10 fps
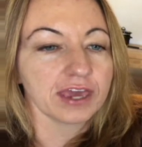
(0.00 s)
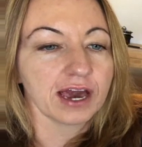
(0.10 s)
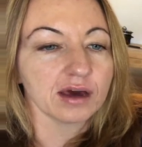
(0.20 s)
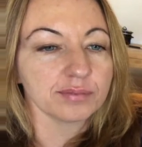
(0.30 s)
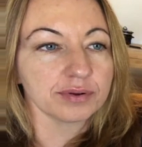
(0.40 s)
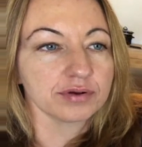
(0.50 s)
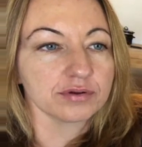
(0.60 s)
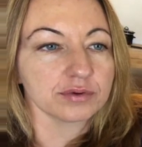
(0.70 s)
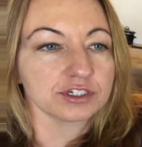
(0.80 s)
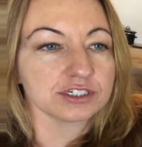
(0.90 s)
cap,
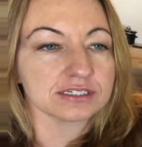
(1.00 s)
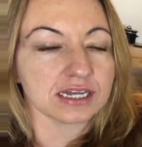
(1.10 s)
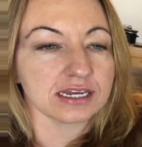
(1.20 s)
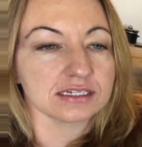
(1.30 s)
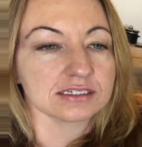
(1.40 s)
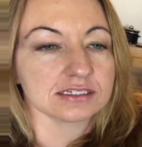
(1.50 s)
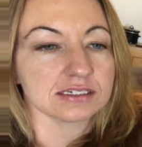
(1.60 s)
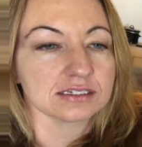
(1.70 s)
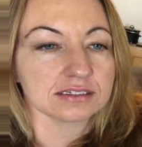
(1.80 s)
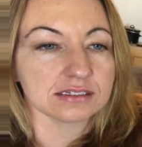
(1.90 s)
which is nice.
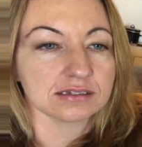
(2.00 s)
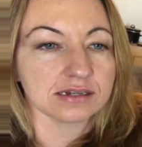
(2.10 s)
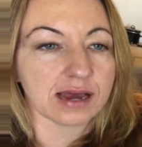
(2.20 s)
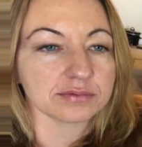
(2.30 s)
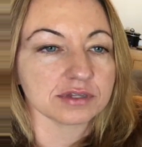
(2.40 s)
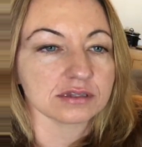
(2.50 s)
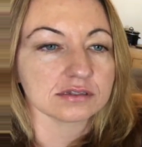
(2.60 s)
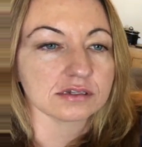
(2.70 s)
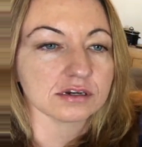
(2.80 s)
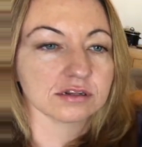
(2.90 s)
Snaps on
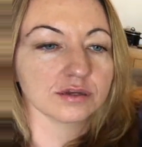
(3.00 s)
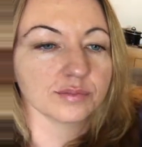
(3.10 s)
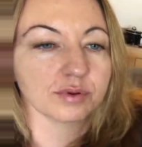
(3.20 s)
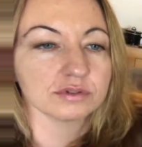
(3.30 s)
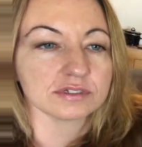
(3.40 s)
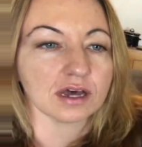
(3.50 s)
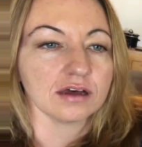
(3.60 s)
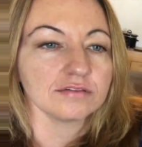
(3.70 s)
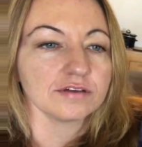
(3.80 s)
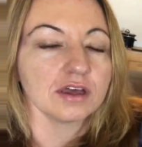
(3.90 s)
securely, pulls
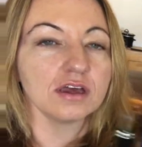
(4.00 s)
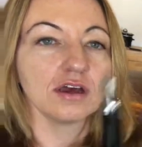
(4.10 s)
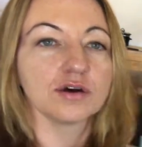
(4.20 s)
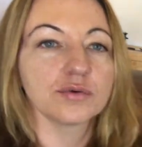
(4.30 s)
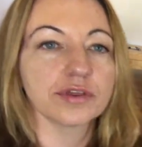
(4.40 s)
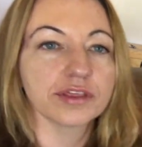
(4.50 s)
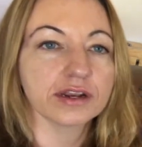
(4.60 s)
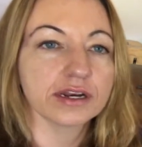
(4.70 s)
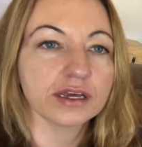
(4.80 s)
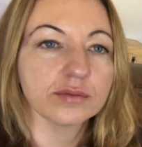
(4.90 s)
off with a
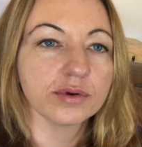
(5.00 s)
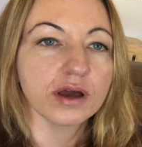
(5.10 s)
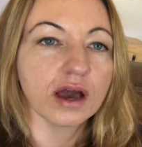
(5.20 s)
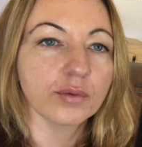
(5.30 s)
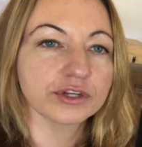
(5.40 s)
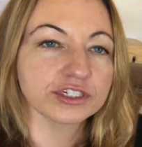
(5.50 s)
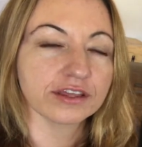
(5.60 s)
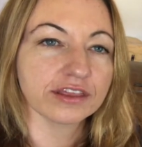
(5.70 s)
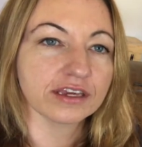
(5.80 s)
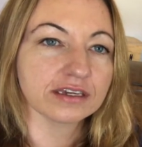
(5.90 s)
nib, which I
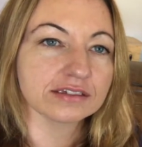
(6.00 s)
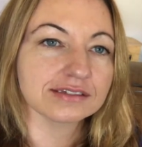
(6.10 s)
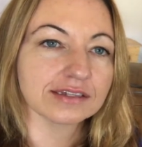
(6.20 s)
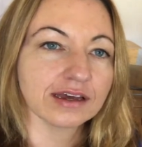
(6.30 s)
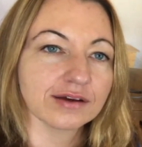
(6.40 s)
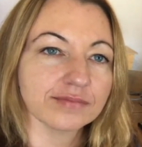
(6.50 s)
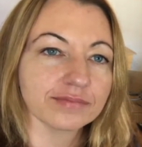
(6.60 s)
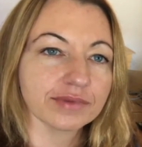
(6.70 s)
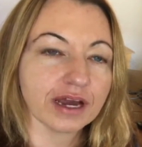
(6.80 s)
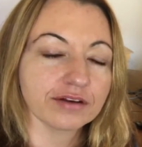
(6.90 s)
think is
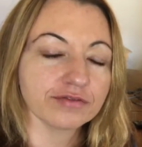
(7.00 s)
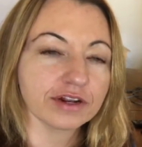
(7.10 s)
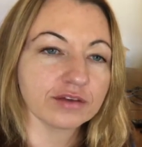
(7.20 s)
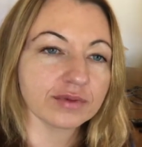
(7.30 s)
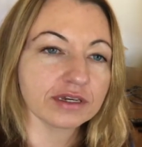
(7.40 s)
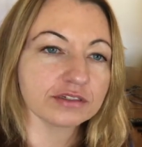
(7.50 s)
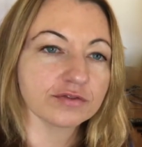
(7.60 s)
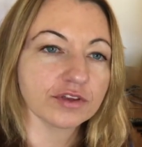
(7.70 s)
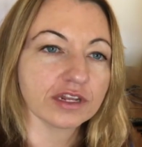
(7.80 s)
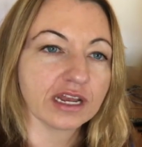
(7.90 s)
kind of funny, because
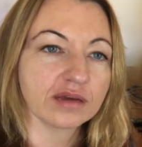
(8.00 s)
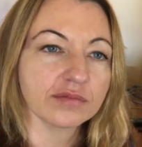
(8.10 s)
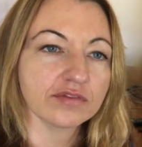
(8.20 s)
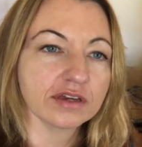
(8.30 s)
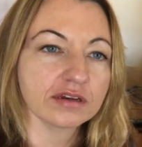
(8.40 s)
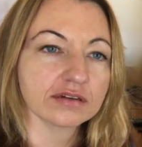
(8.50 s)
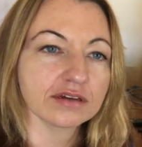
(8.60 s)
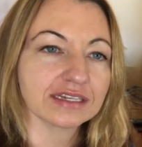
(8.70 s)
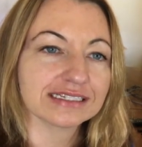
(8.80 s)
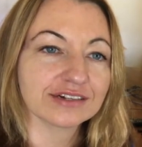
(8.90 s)
for the name of it,
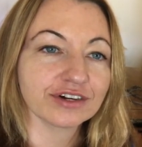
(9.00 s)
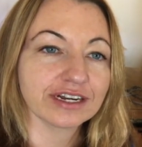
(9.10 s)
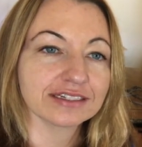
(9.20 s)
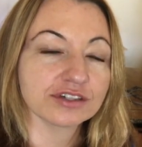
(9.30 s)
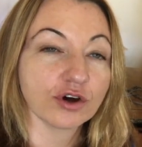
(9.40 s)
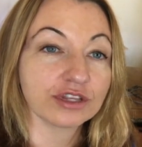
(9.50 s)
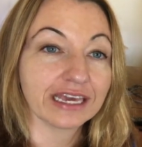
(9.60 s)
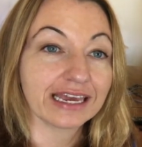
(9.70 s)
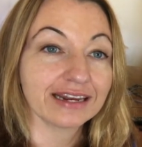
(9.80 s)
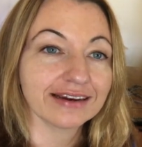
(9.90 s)
considering it's called
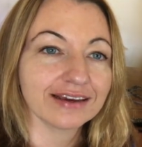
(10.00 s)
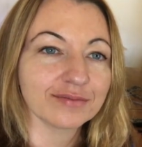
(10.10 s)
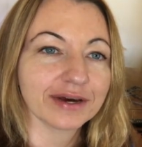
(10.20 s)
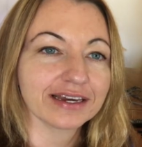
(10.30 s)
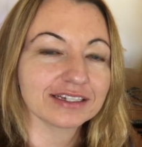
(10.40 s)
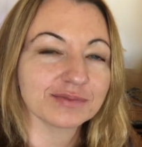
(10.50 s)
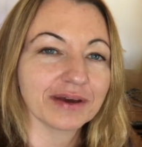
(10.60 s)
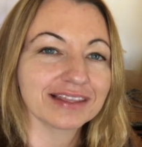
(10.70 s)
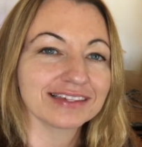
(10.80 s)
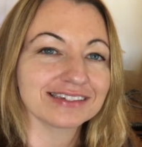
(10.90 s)
King Nib, I
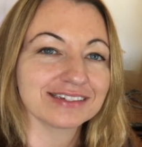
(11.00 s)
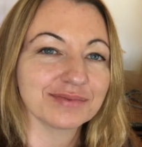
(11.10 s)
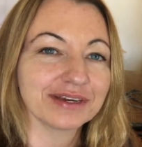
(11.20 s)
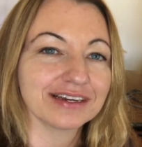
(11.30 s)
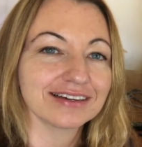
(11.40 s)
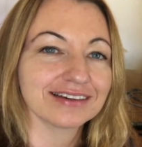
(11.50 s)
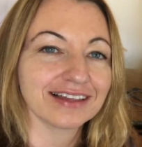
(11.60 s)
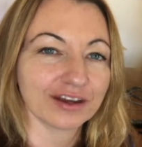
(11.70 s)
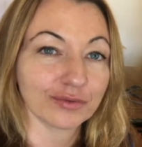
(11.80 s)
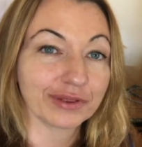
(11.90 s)
expect this to be
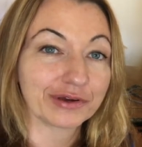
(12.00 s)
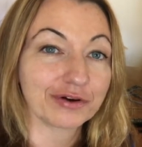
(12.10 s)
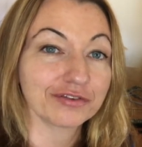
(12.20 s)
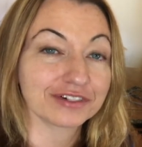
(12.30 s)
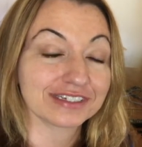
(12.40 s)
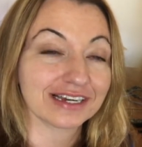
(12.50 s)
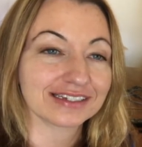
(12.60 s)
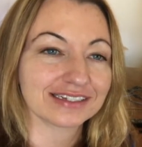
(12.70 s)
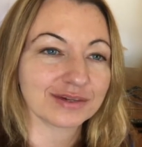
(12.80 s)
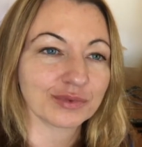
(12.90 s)
like a really
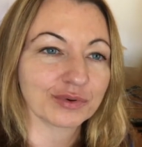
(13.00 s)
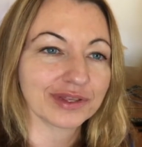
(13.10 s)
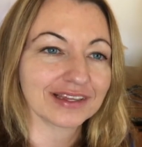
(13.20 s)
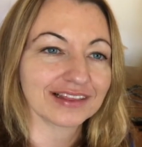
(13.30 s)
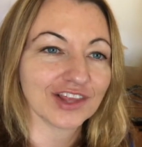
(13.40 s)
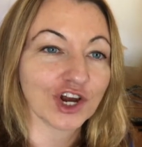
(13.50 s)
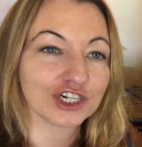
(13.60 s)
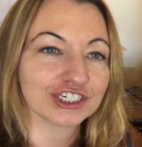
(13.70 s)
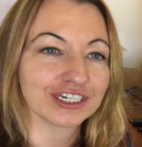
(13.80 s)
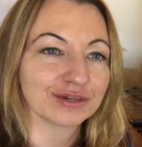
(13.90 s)
oversized nib, a really
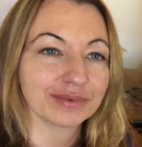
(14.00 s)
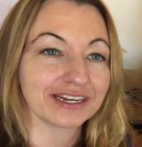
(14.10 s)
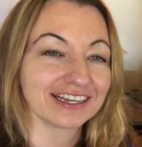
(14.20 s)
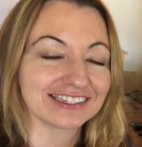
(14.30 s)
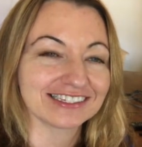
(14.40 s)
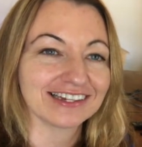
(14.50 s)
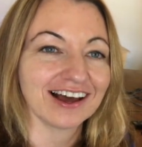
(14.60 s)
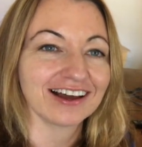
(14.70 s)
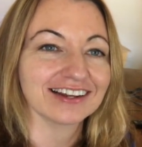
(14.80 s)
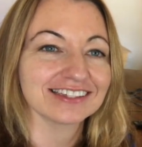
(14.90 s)
large nib, and it's
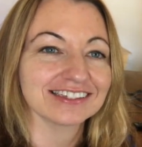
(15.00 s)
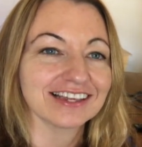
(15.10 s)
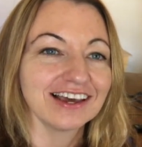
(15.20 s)
not. It's